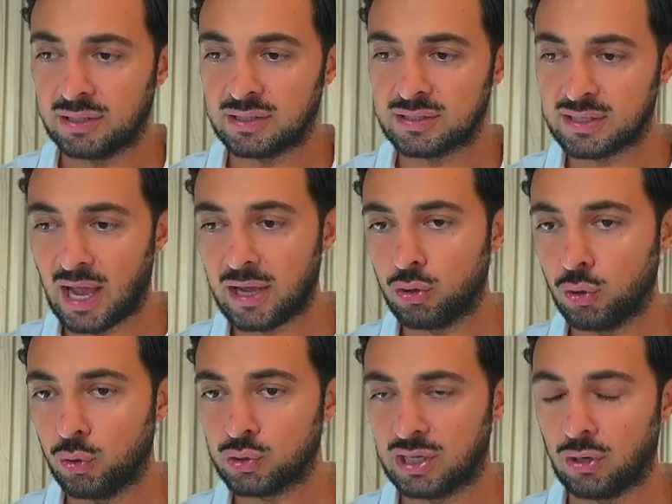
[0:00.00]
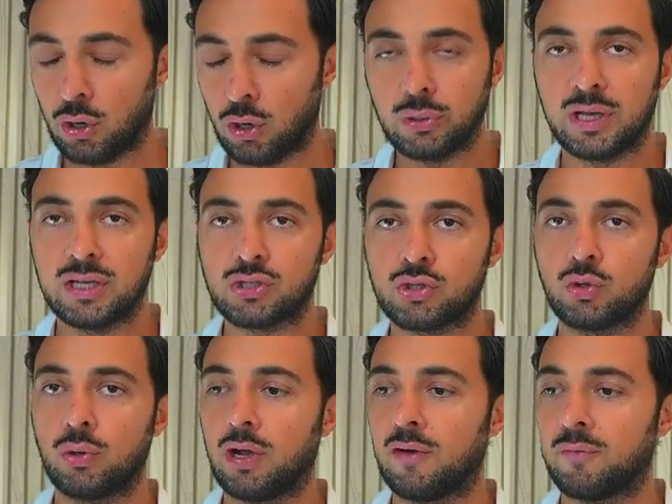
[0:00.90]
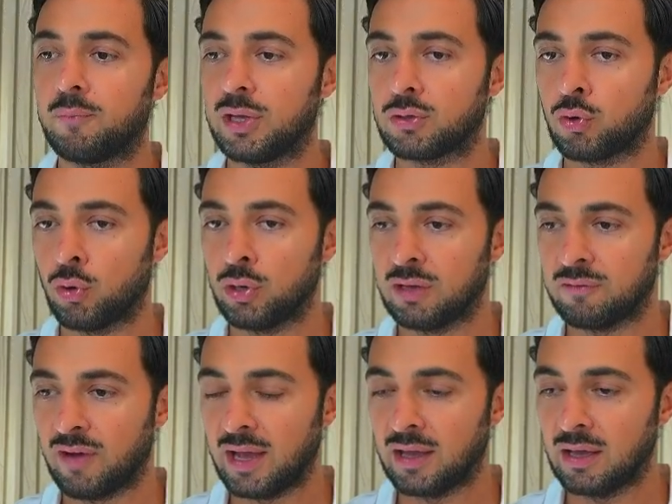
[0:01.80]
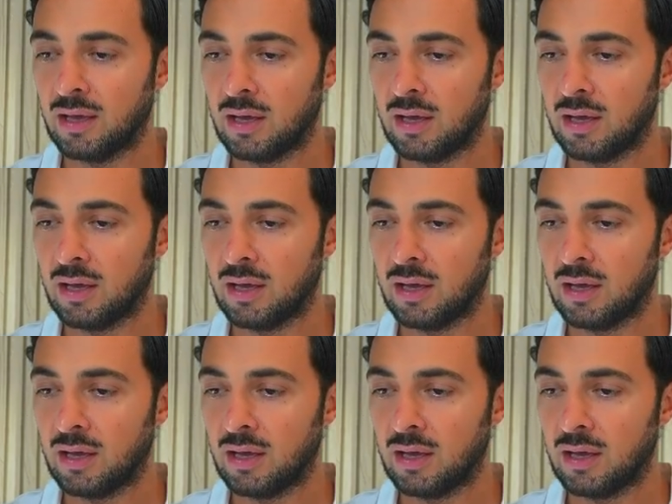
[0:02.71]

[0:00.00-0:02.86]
the cycles, and all the history of Bitcoin. If I